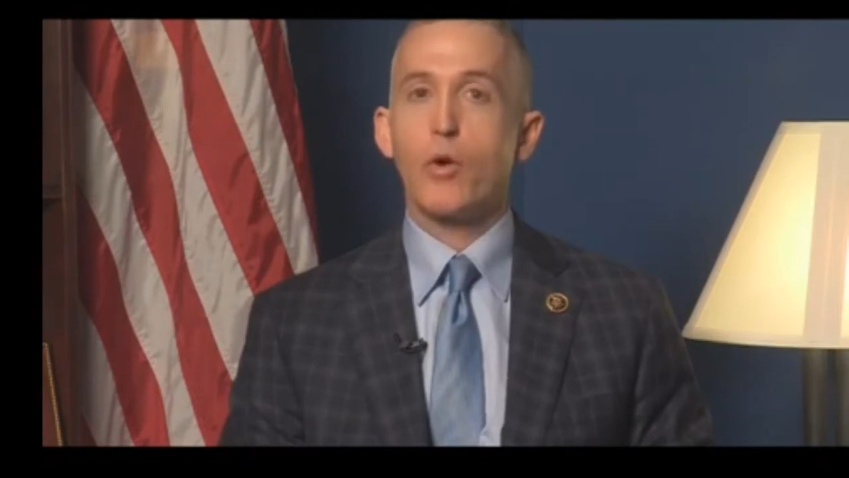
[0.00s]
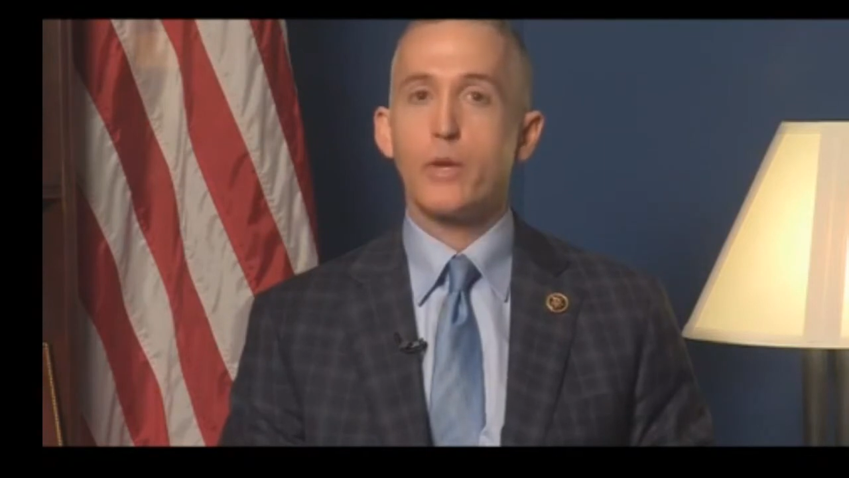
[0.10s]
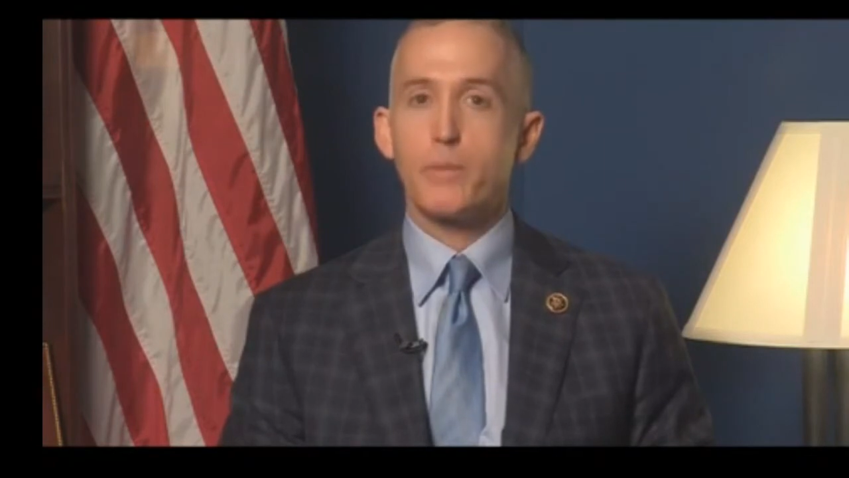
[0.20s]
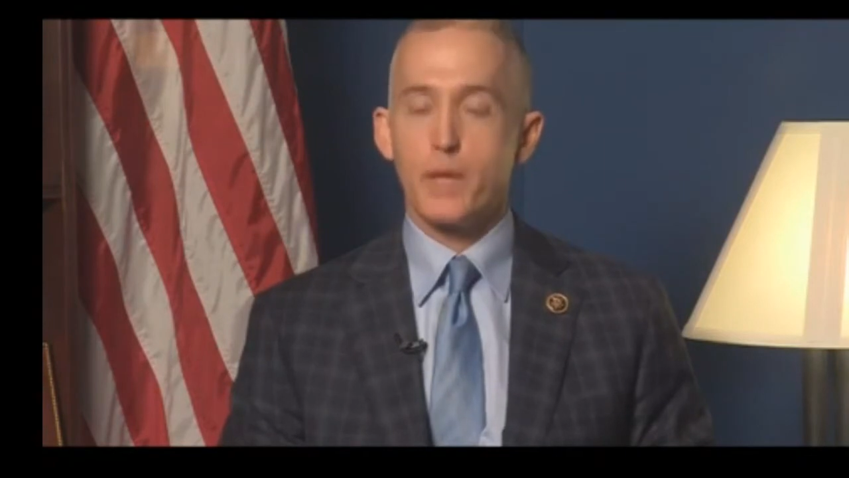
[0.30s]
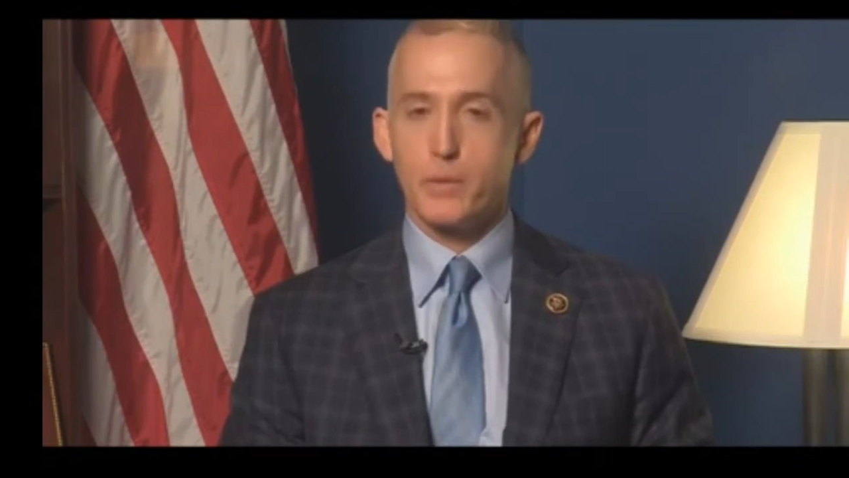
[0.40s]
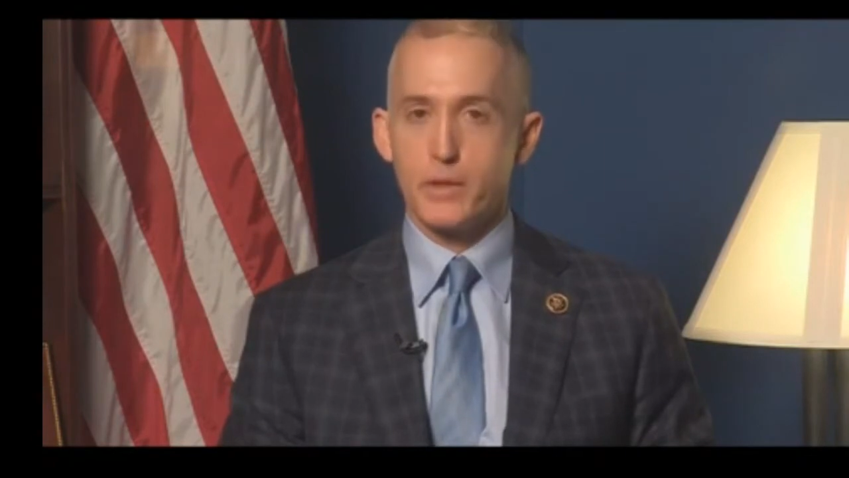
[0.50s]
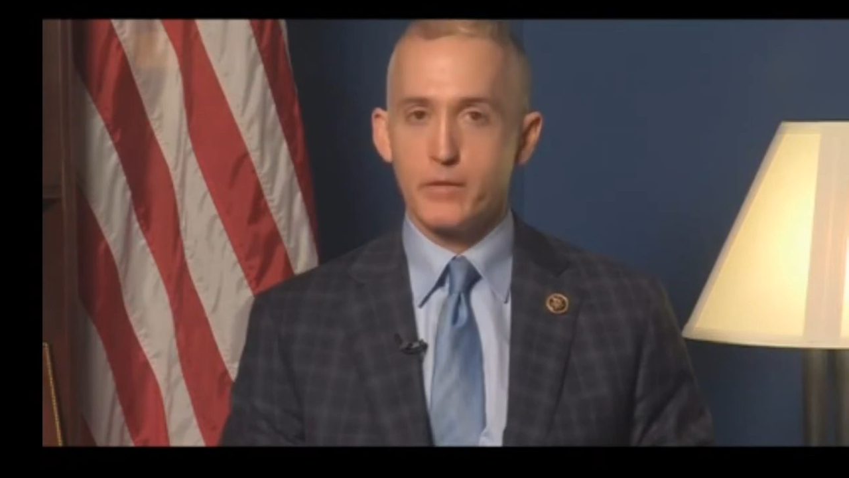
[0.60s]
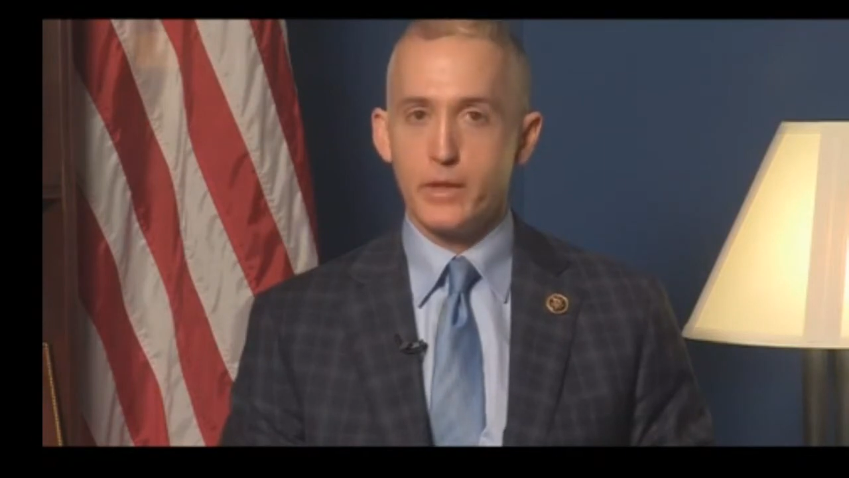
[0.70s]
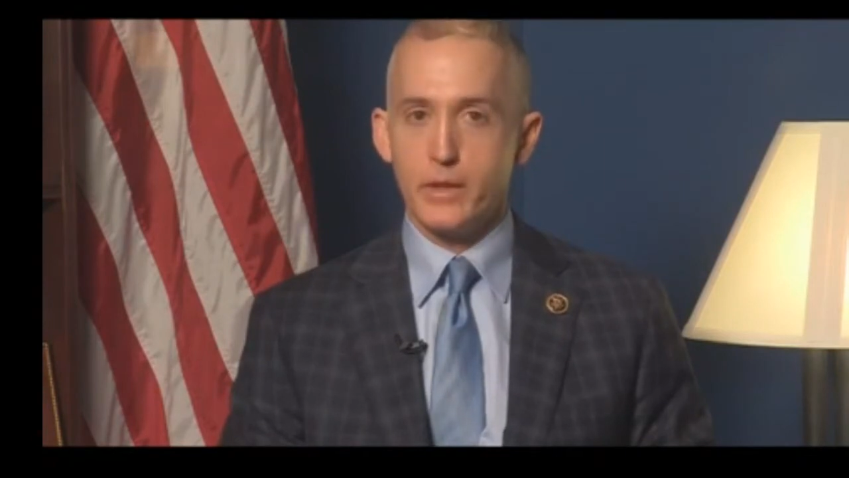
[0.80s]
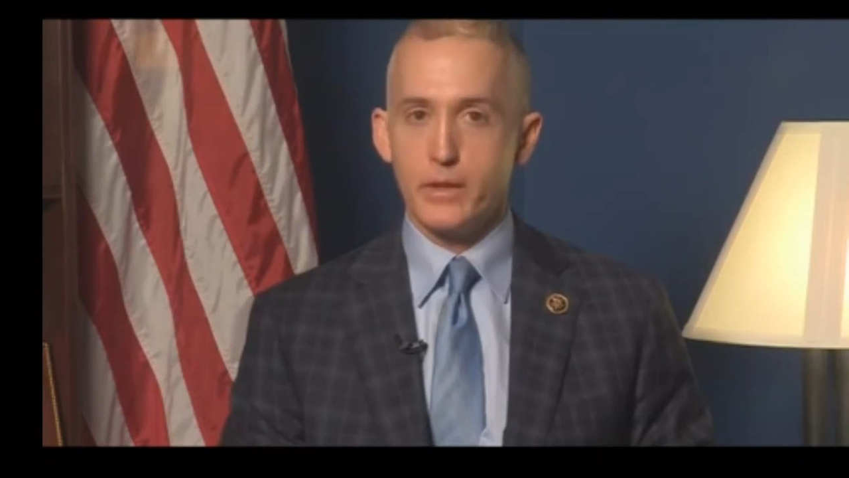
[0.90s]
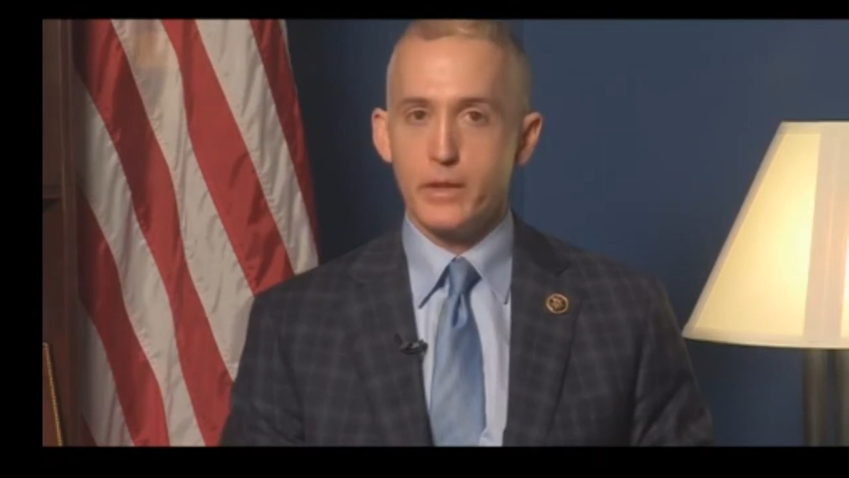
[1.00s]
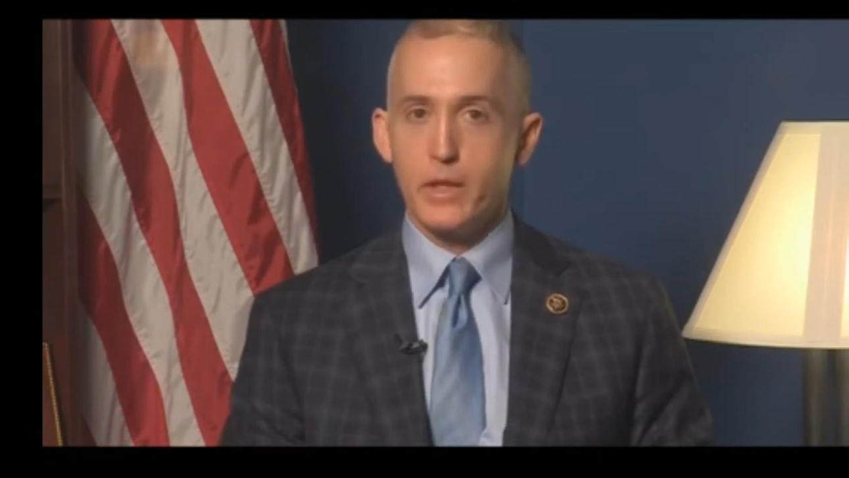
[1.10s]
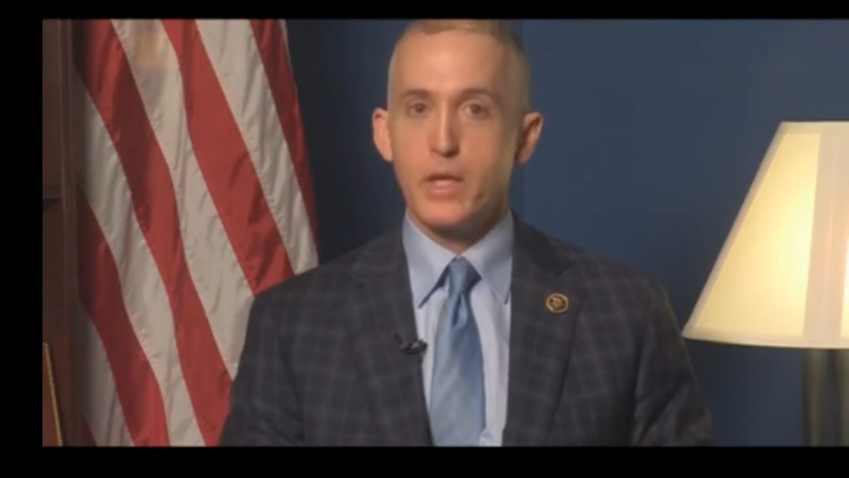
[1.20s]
or a public event?